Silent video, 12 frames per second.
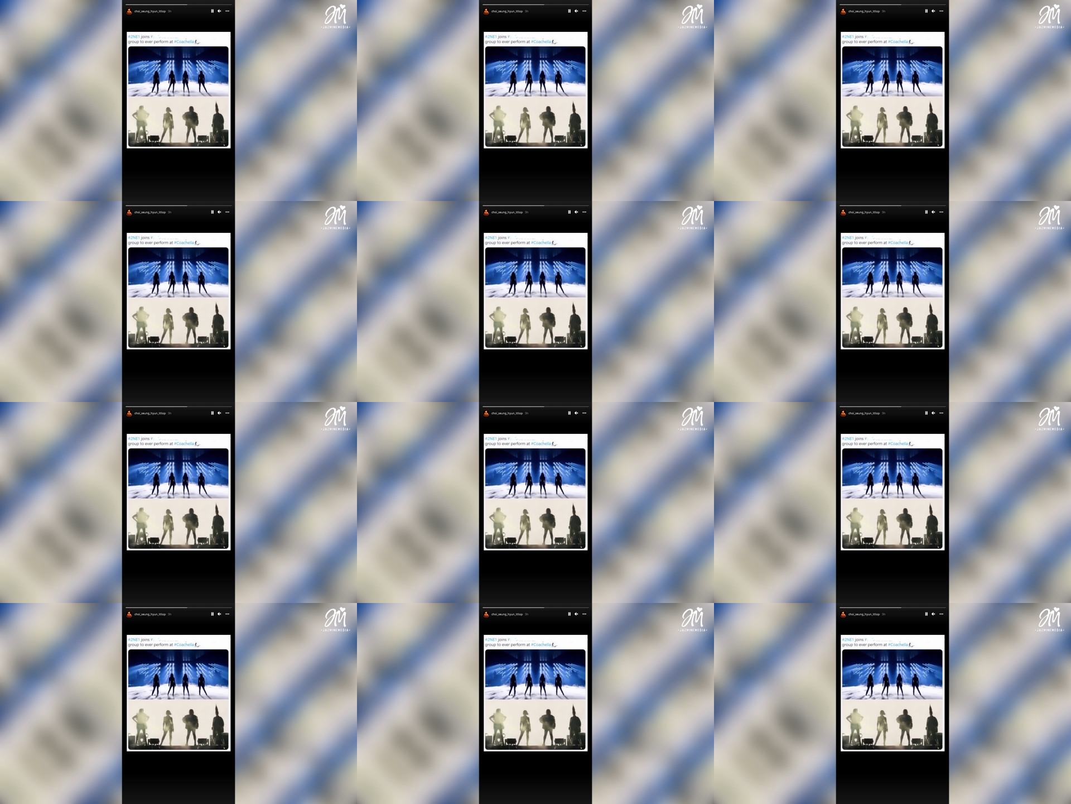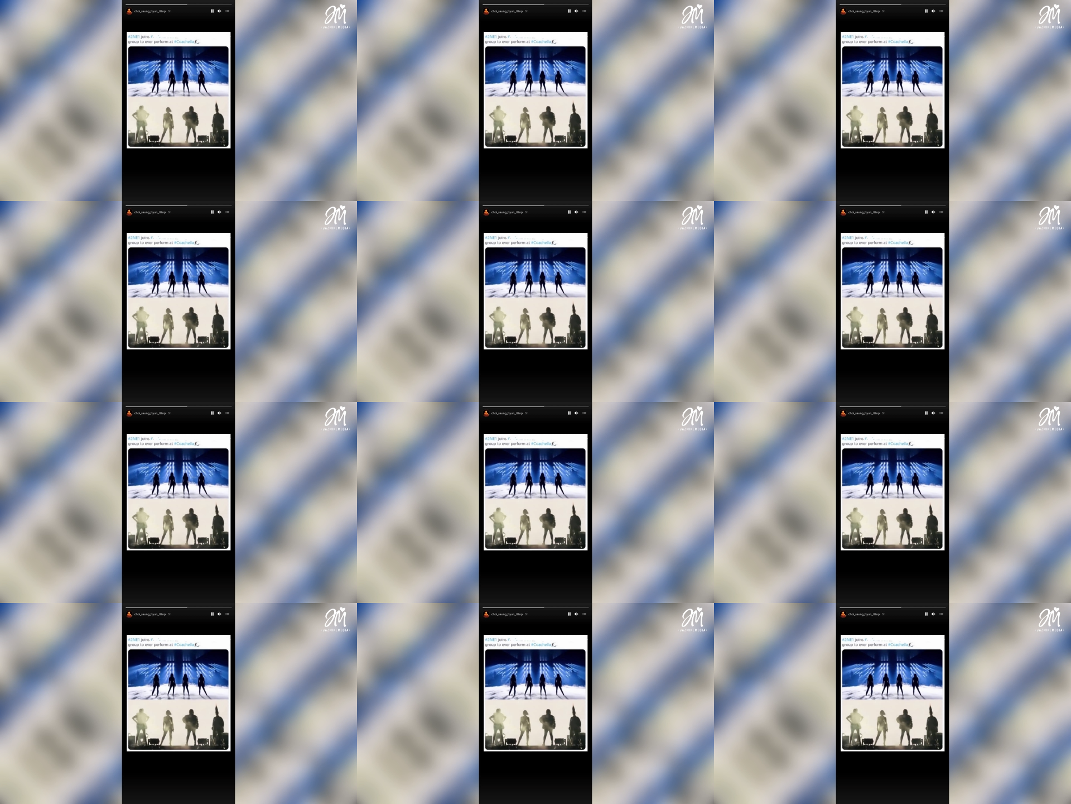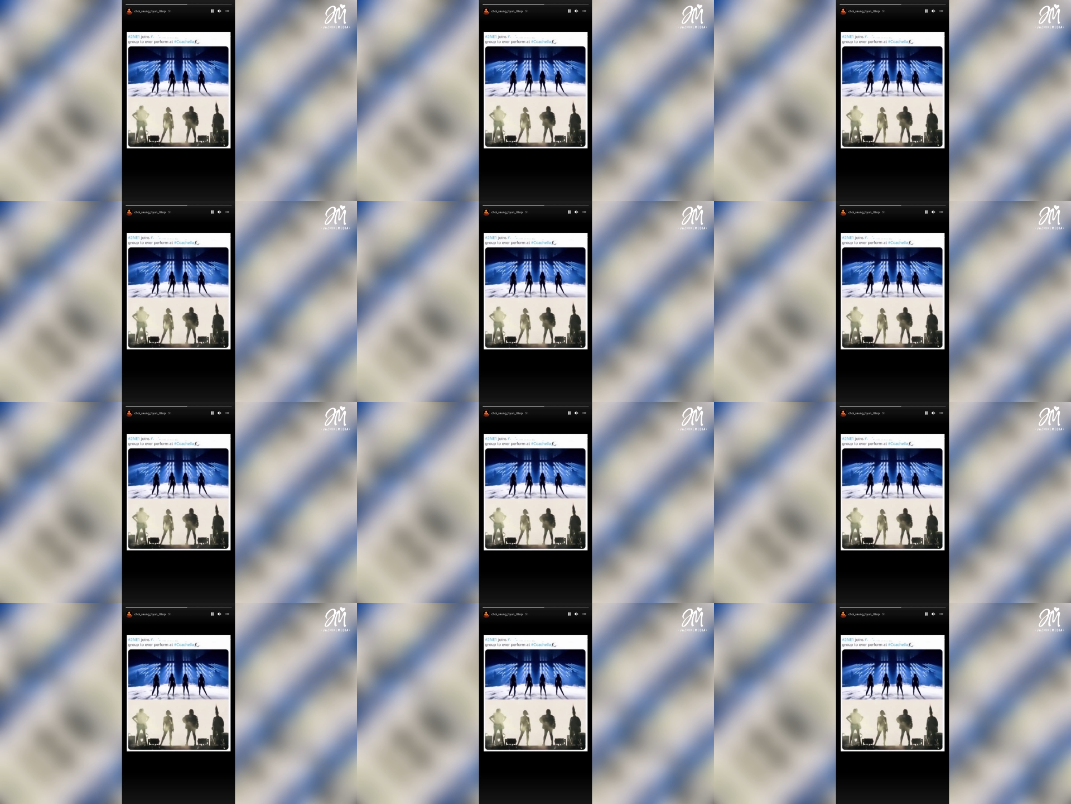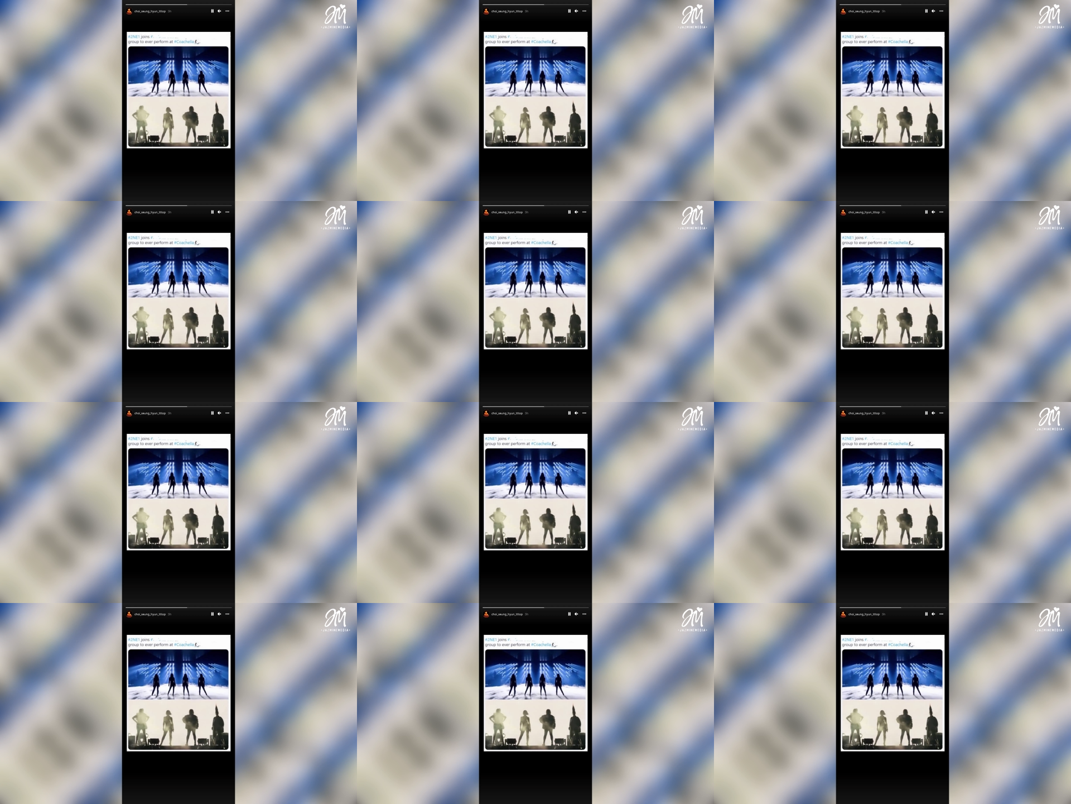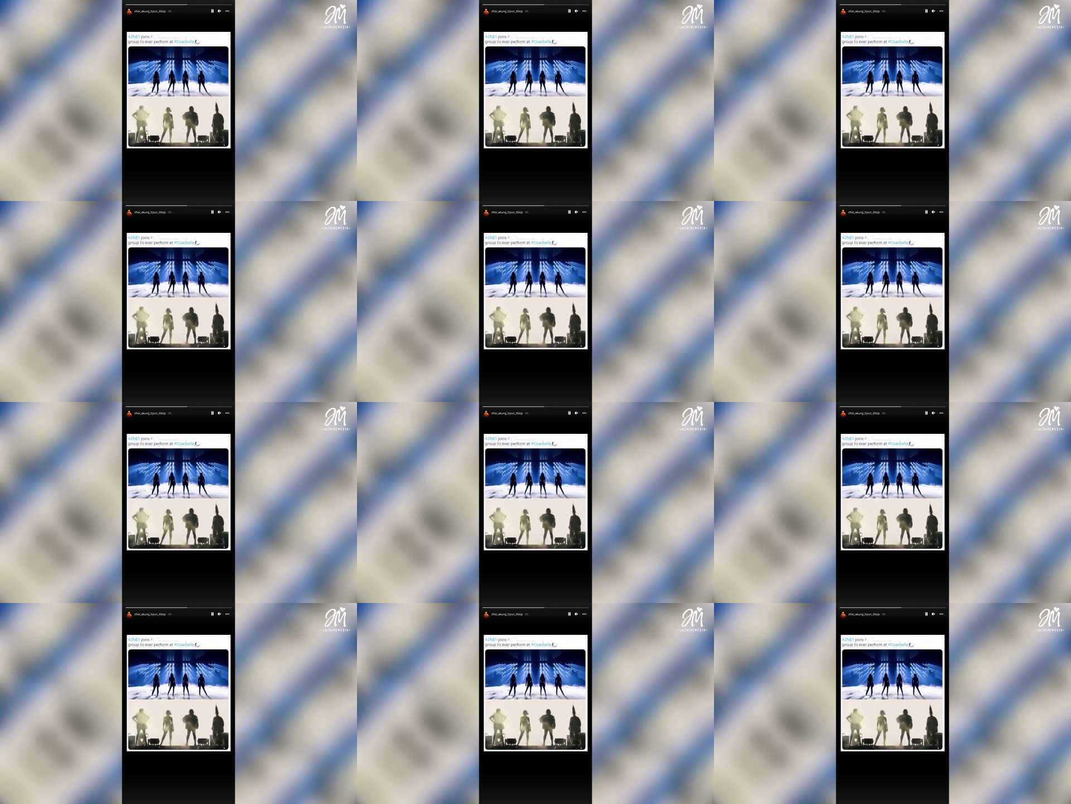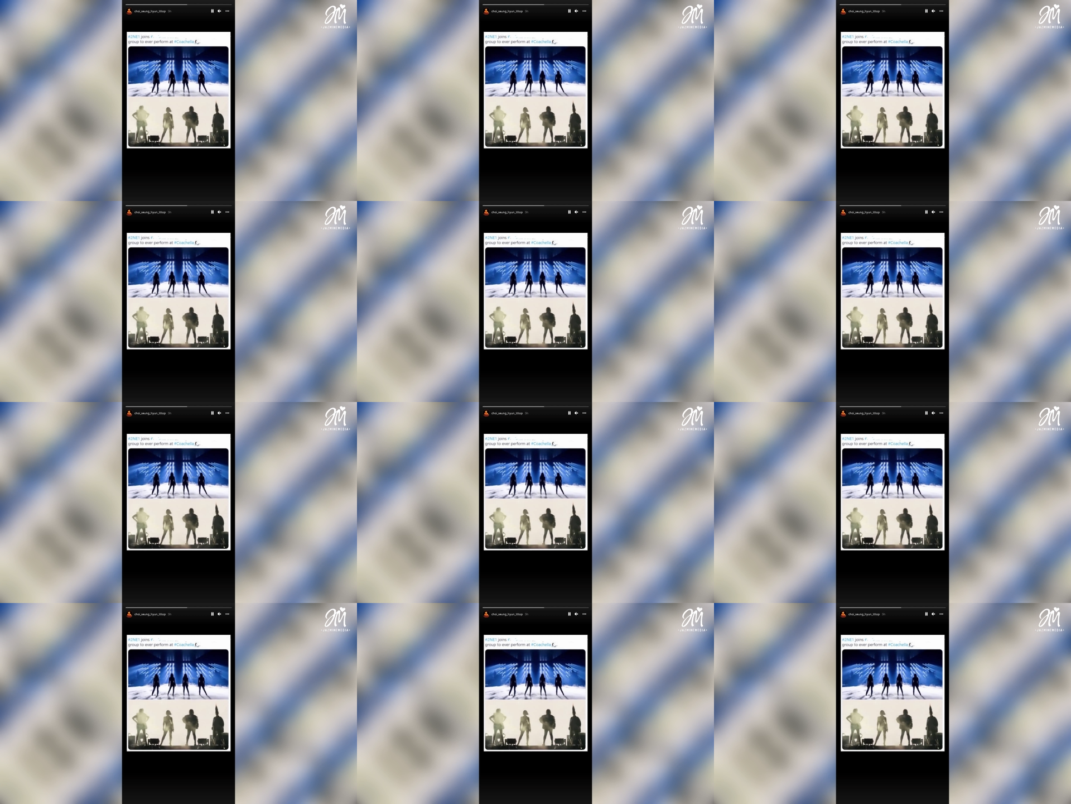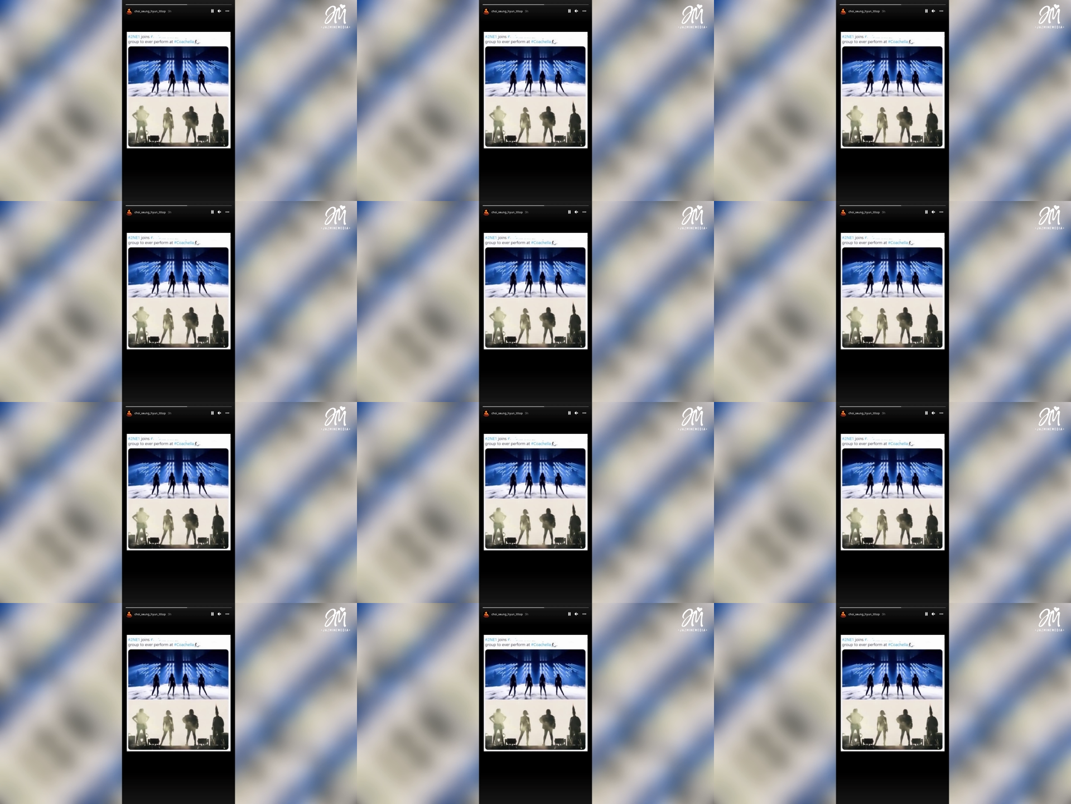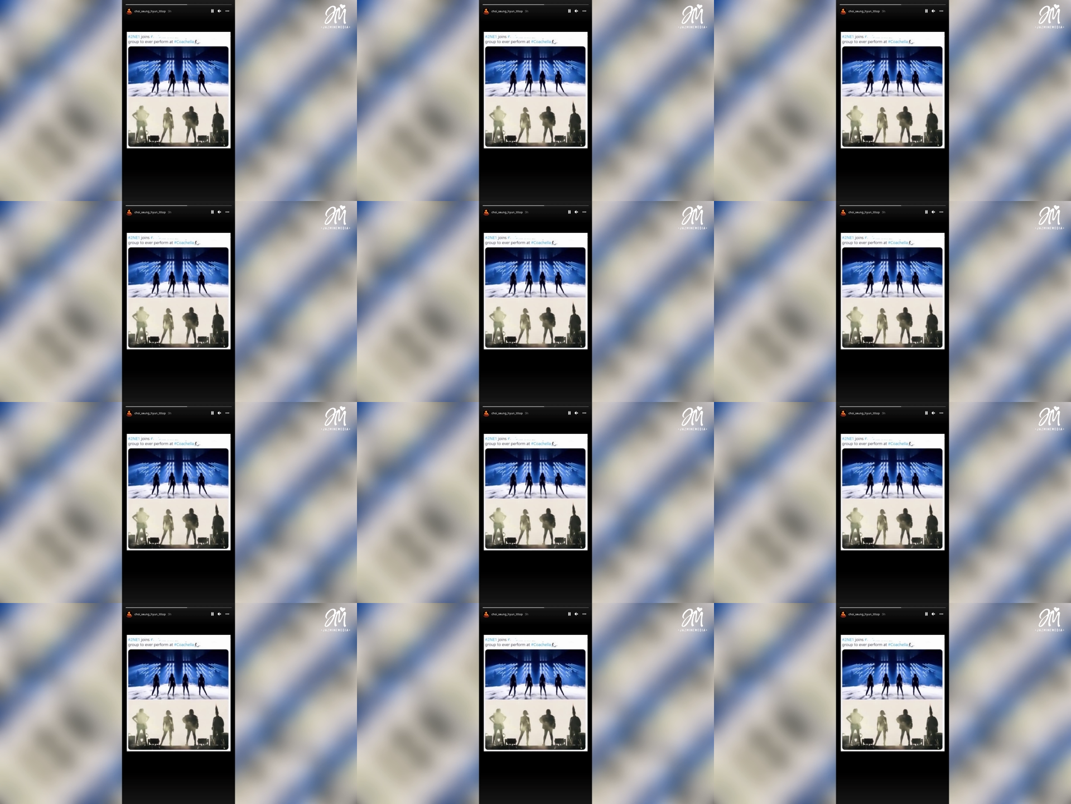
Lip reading: [unreadable: no face in view]